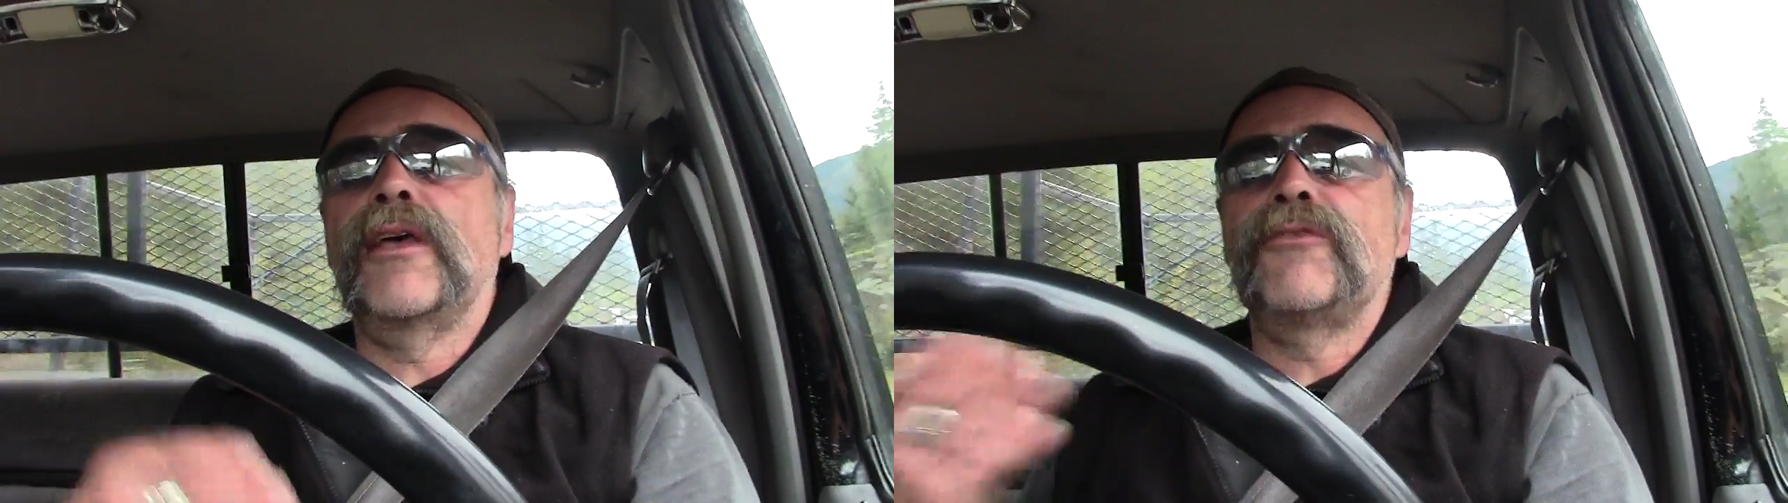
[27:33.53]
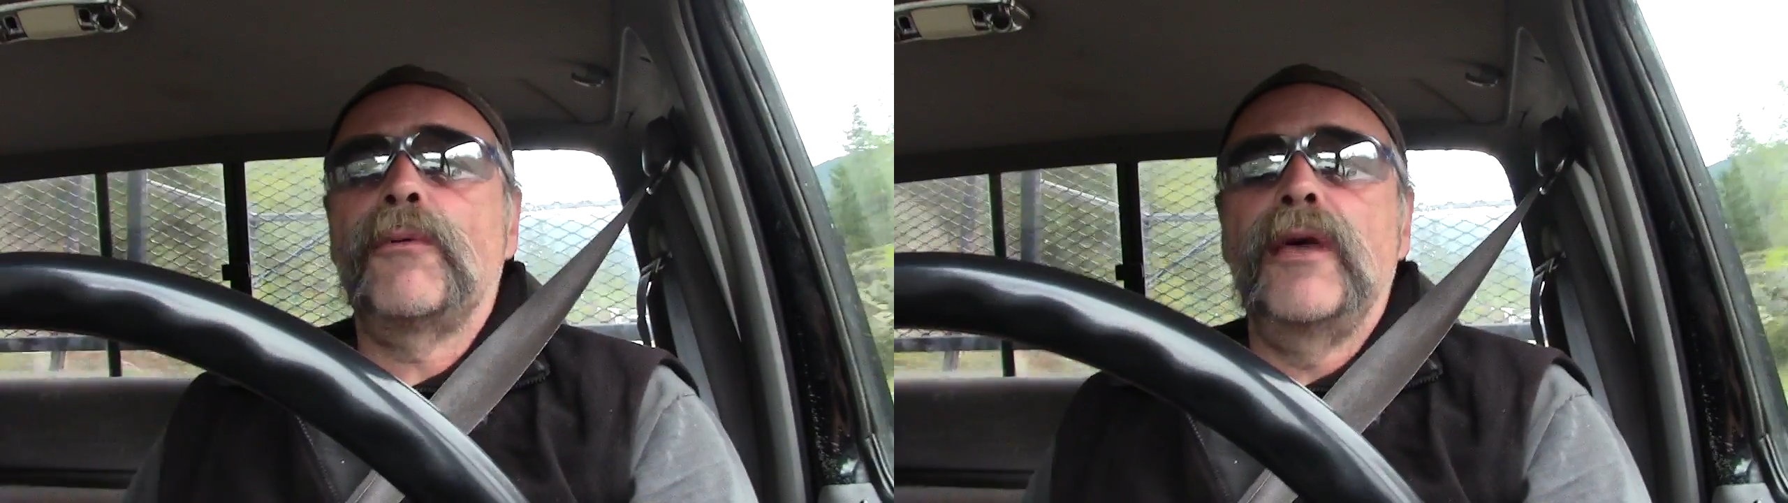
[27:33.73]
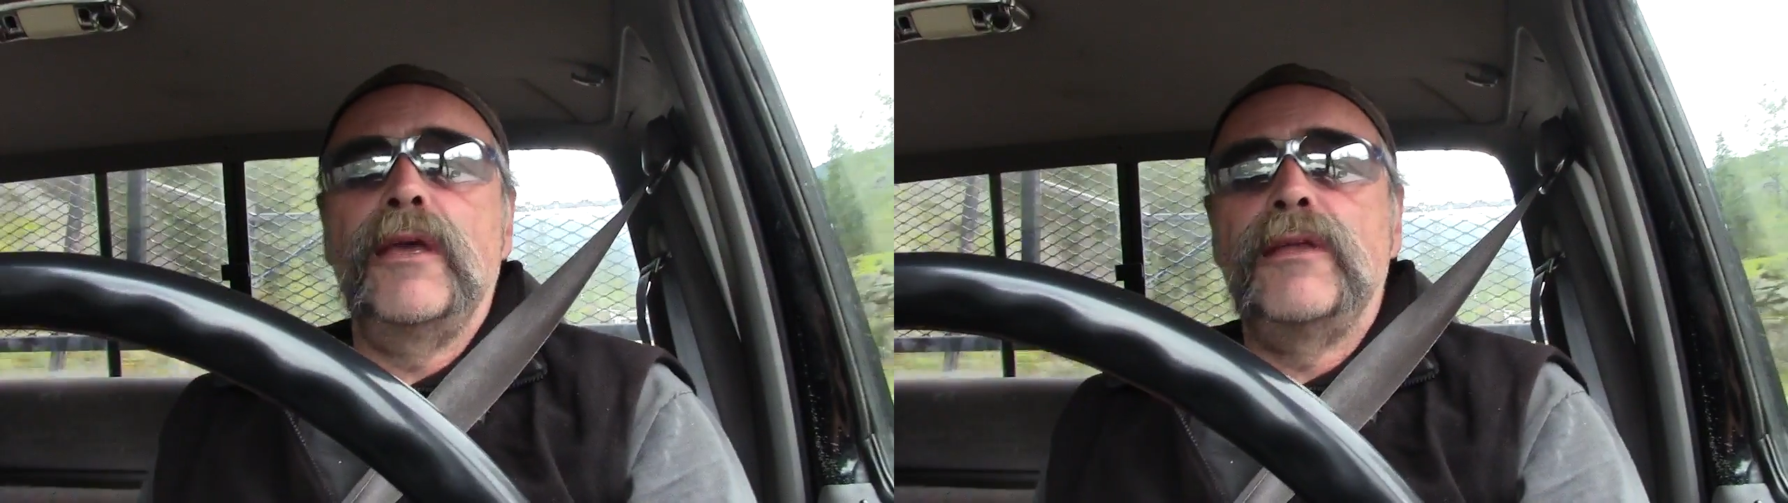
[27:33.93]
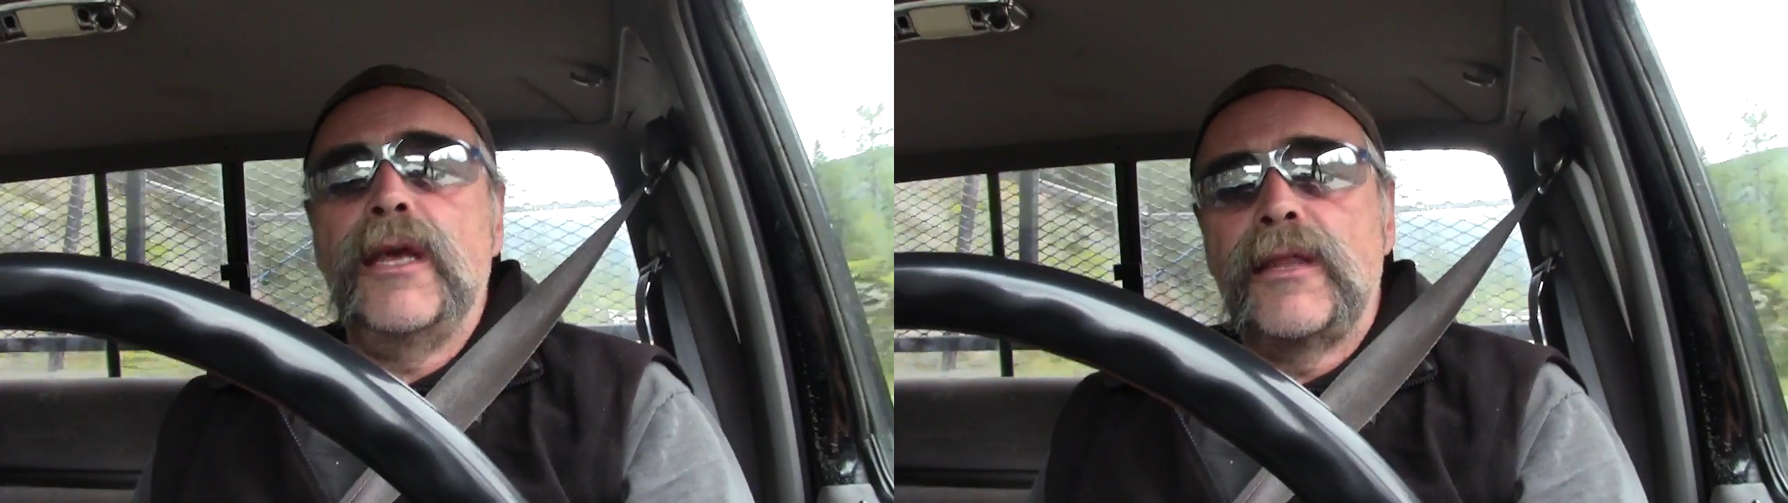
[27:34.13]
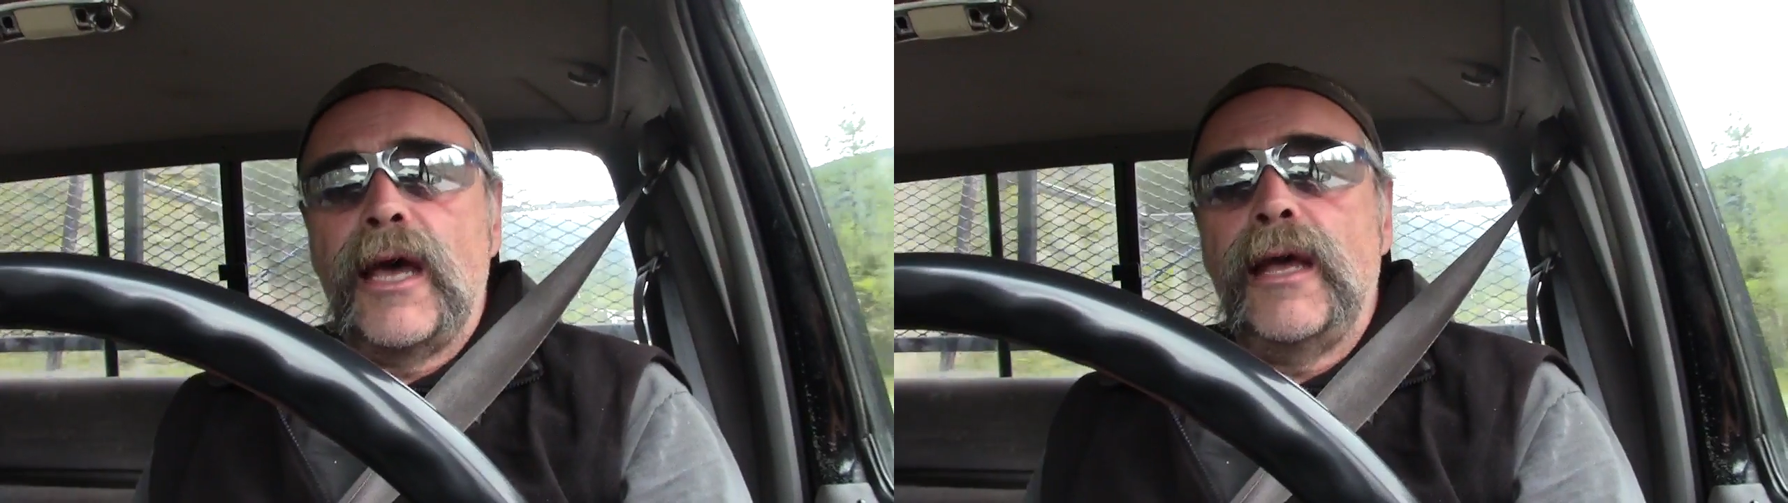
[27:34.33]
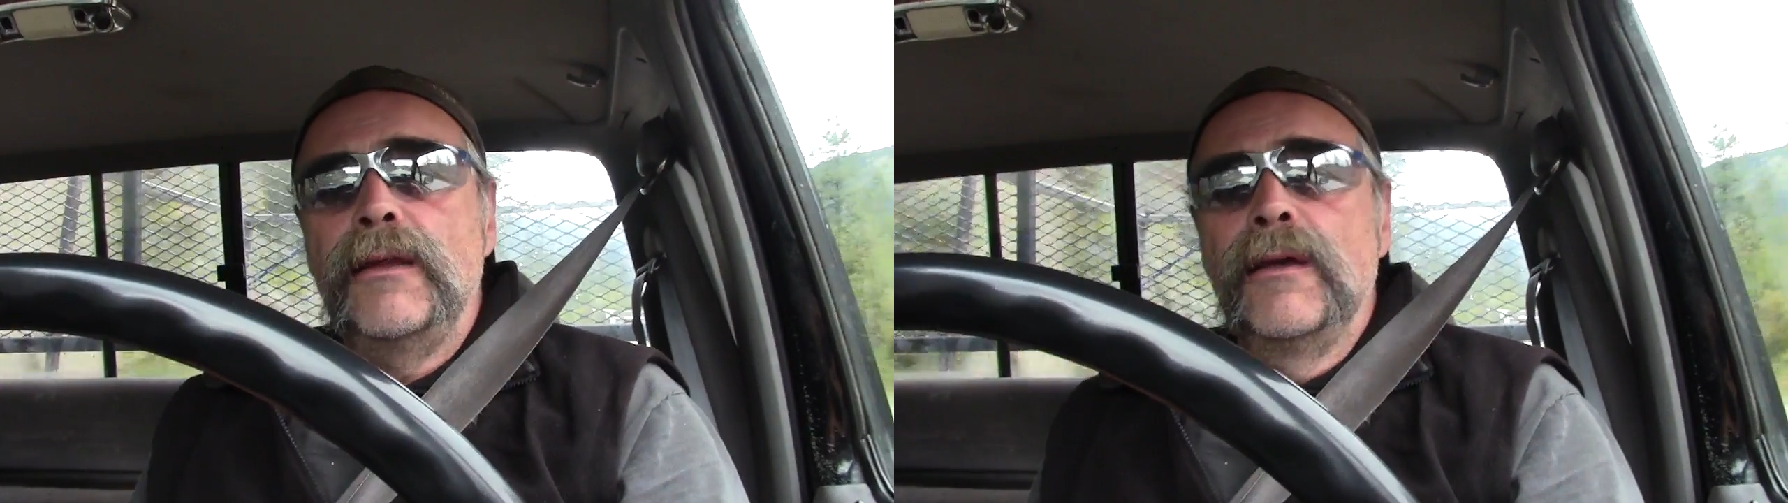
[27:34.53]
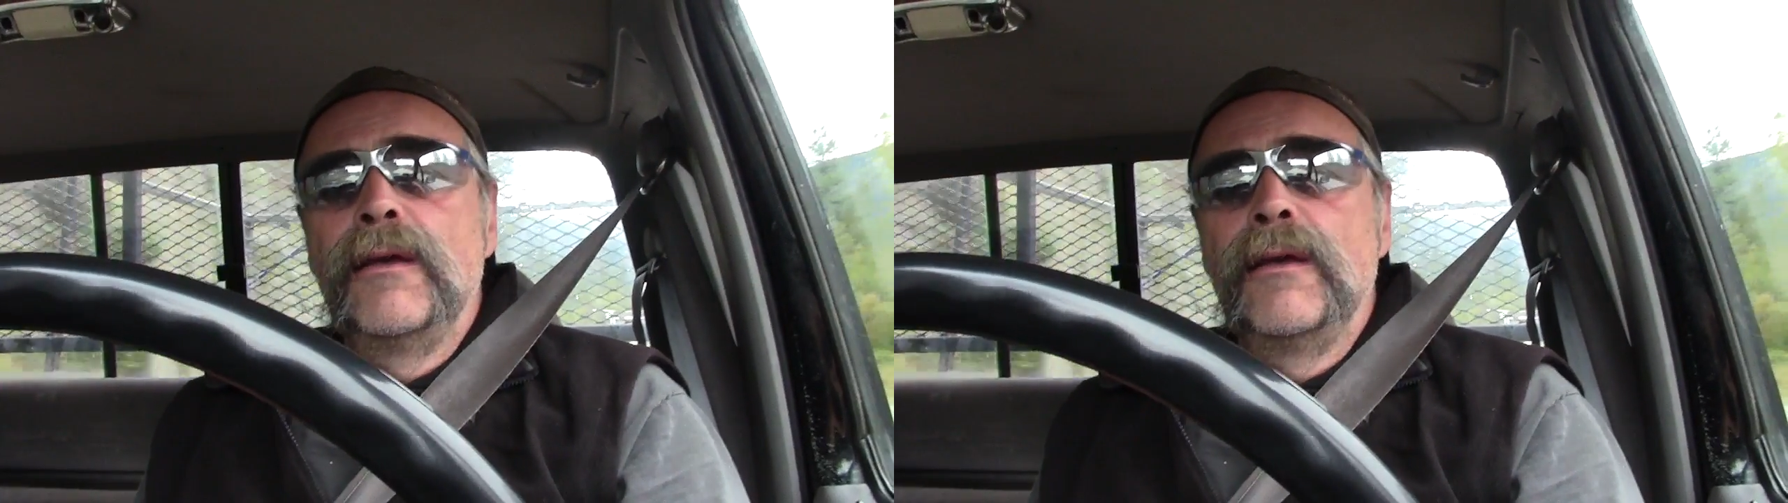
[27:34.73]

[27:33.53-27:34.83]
that's why he did that.